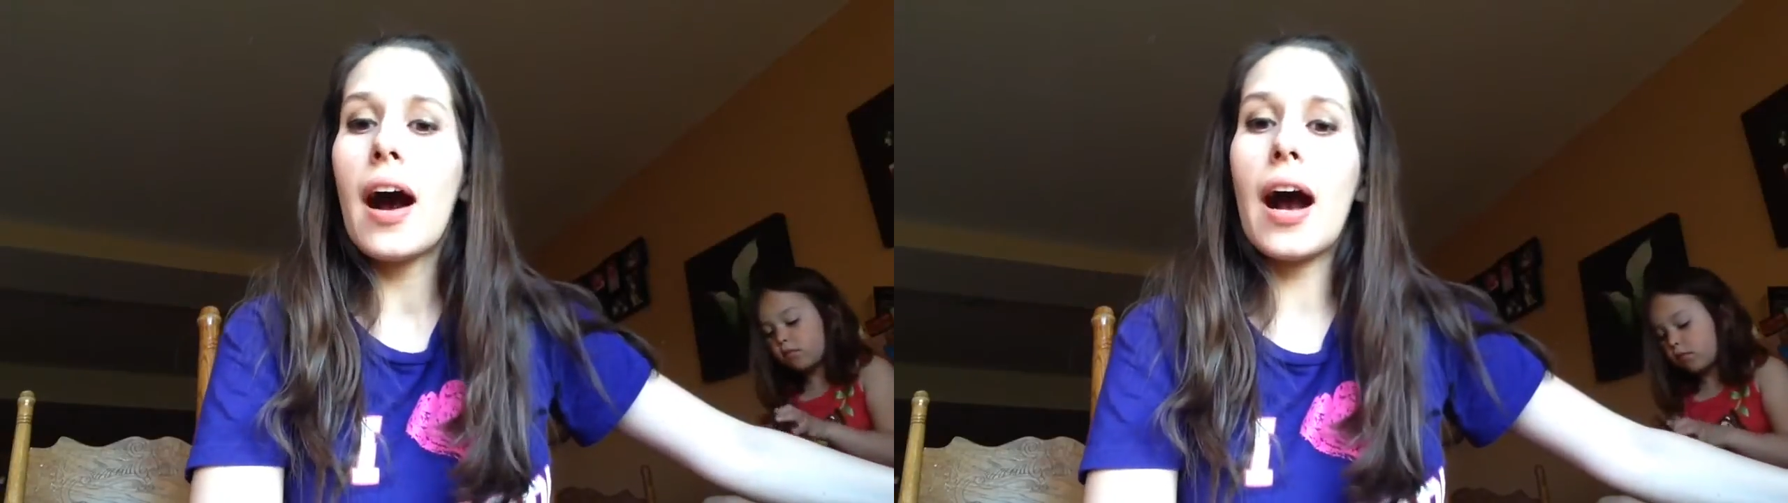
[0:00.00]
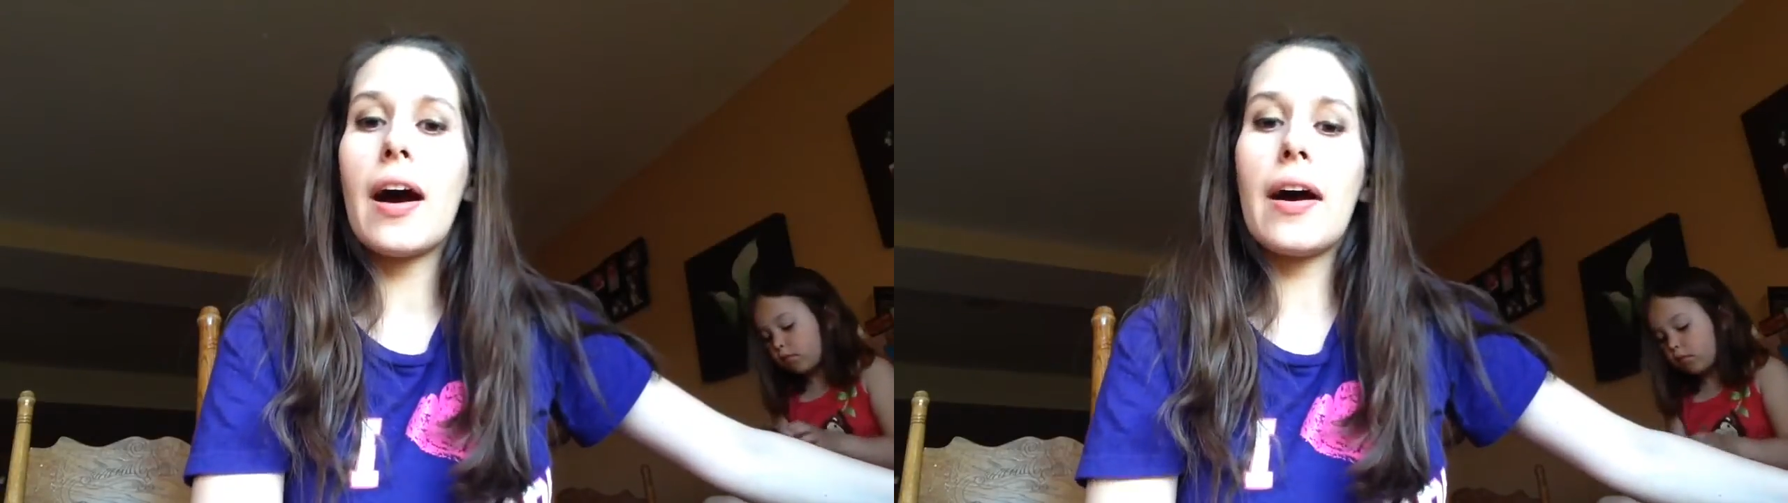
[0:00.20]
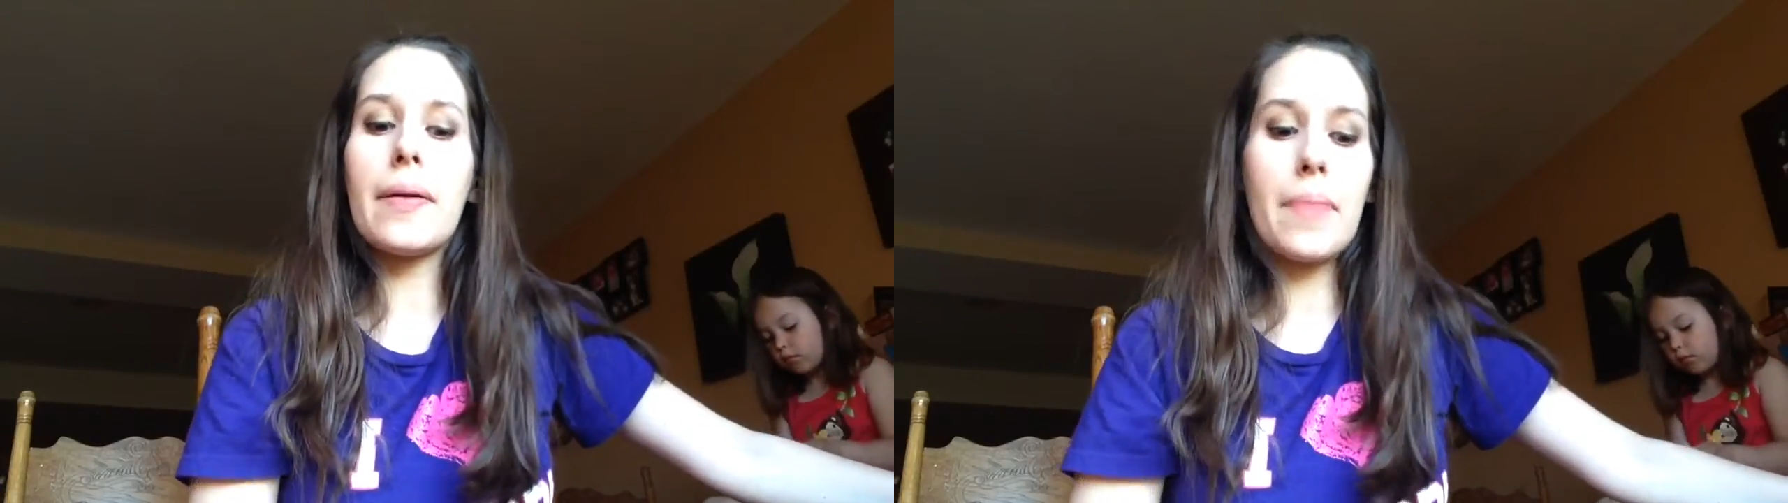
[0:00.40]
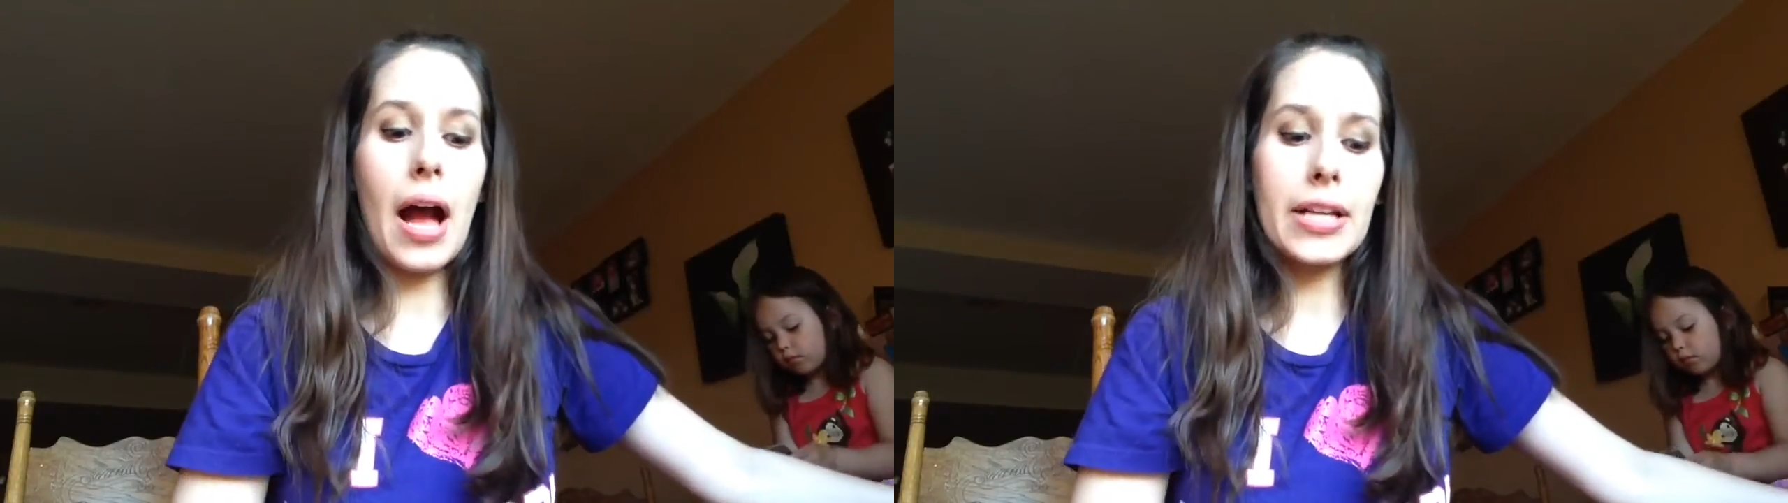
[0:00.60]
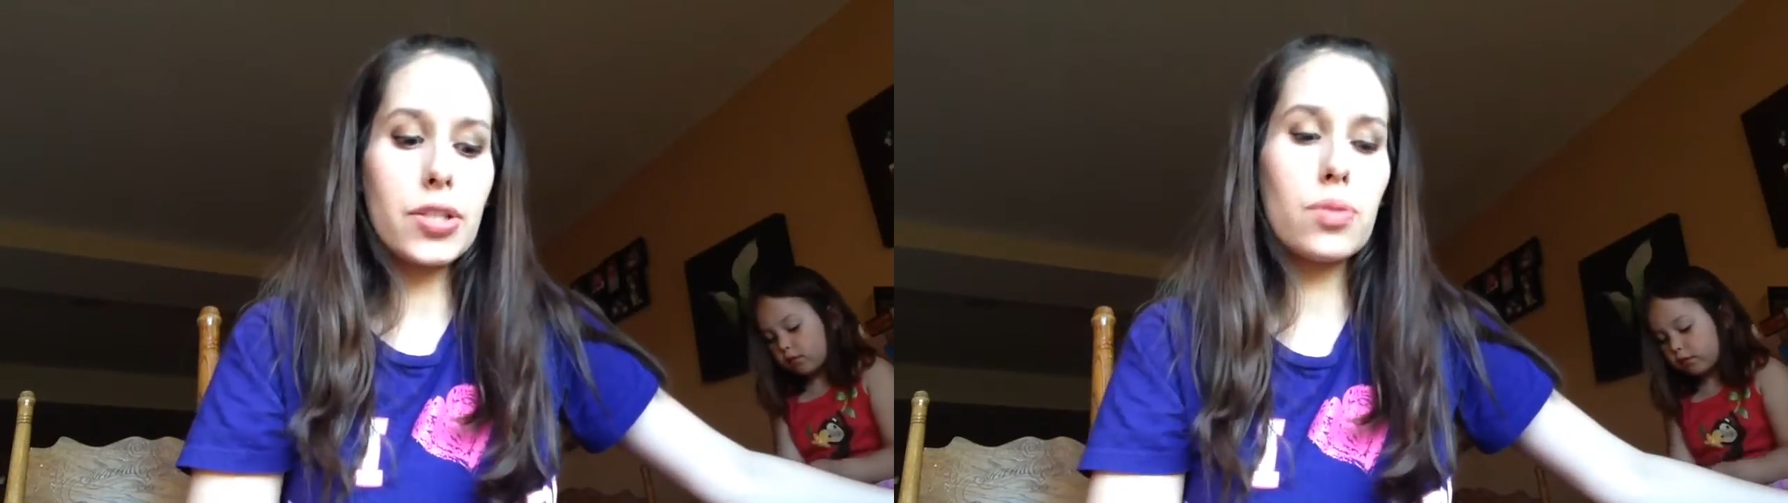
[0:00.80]

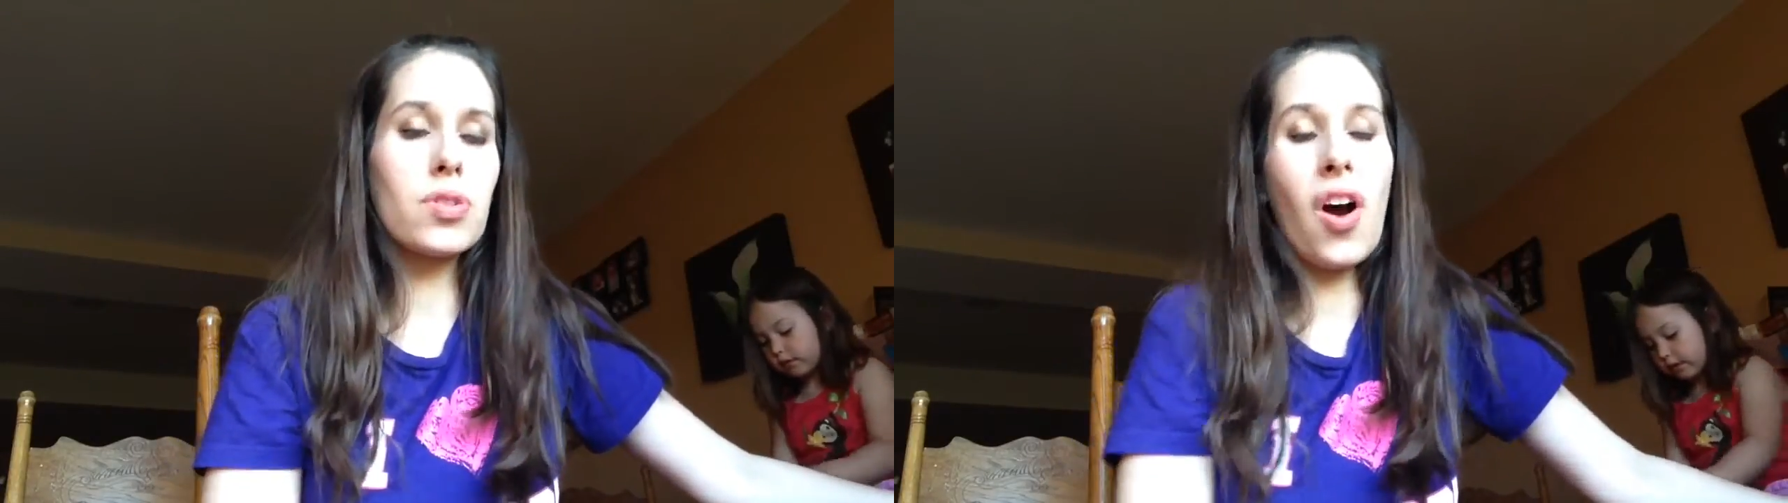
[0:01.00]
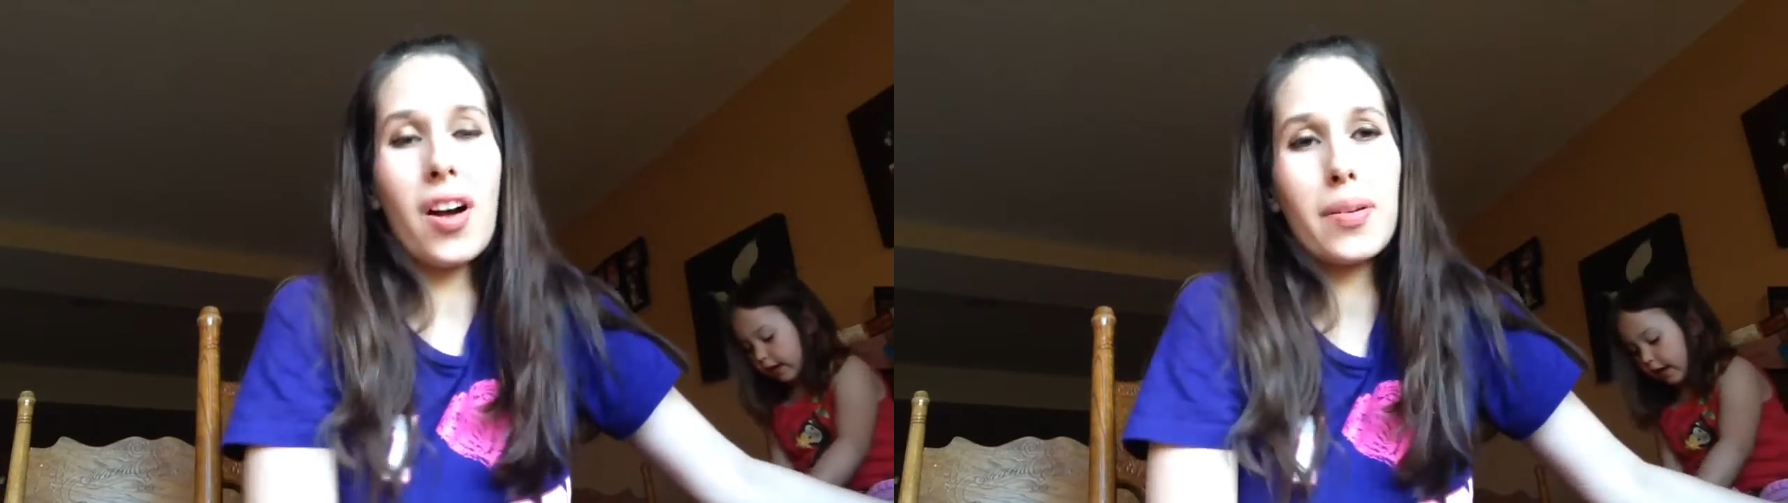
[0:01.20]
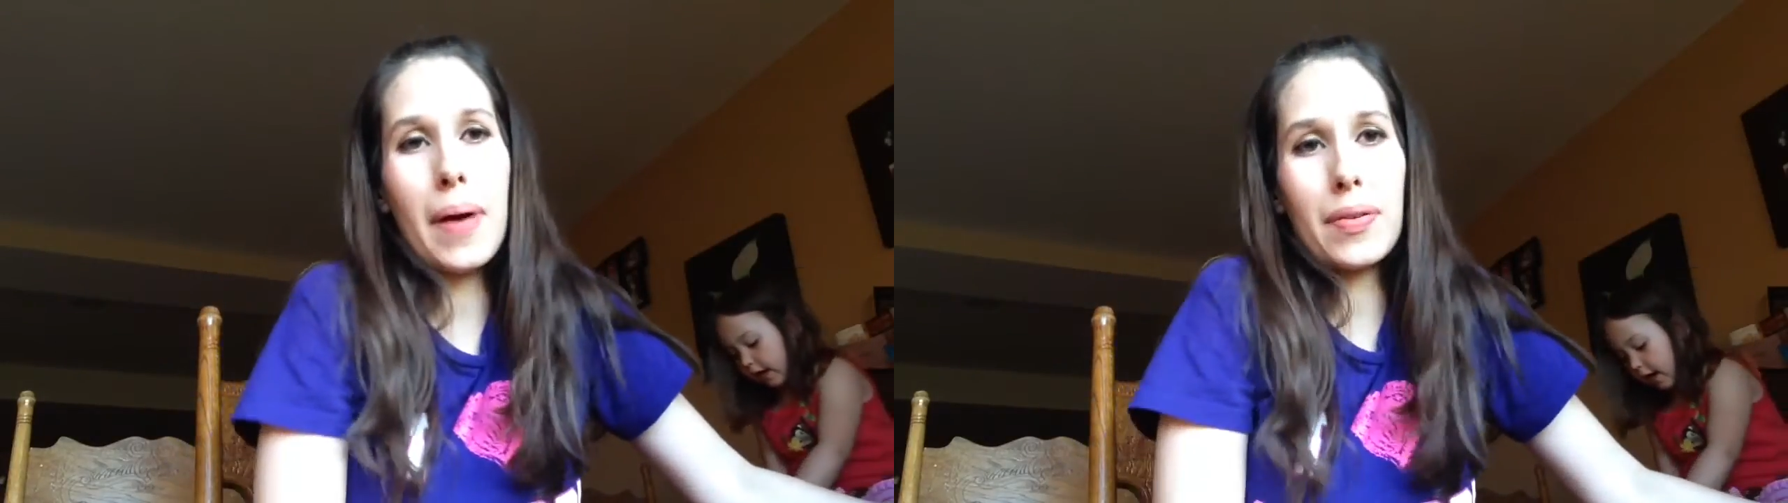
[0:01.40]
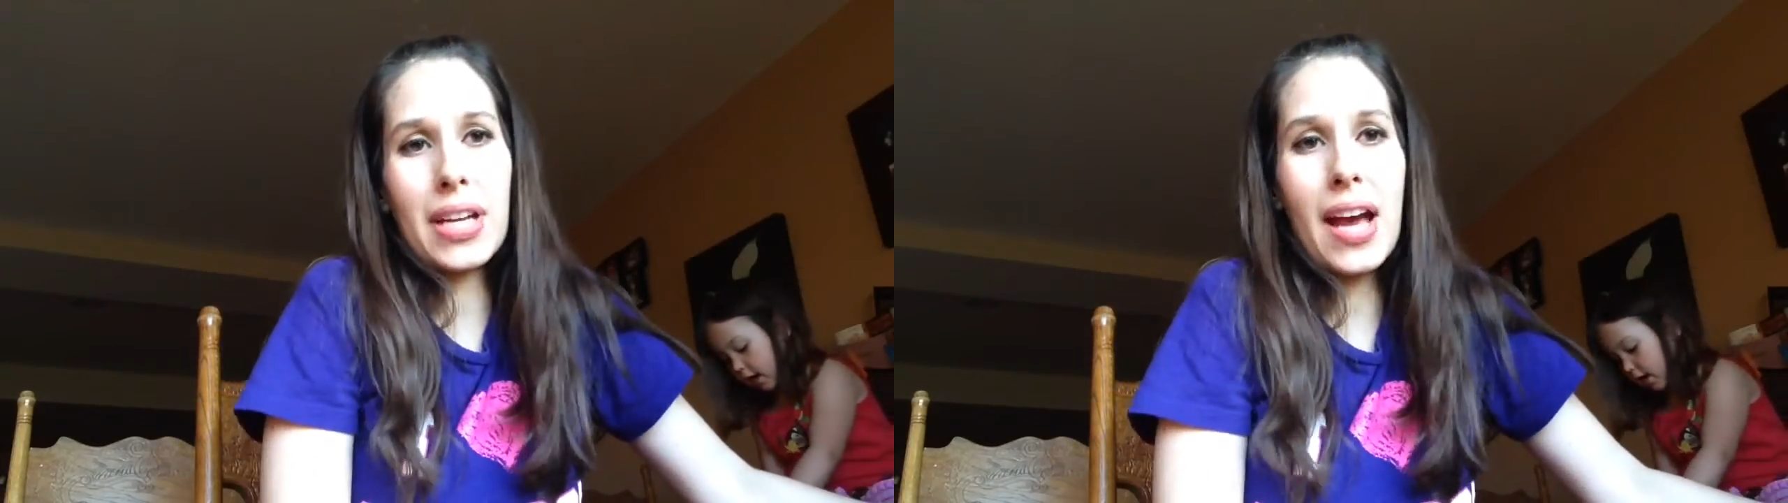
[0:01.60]
I do talk about it.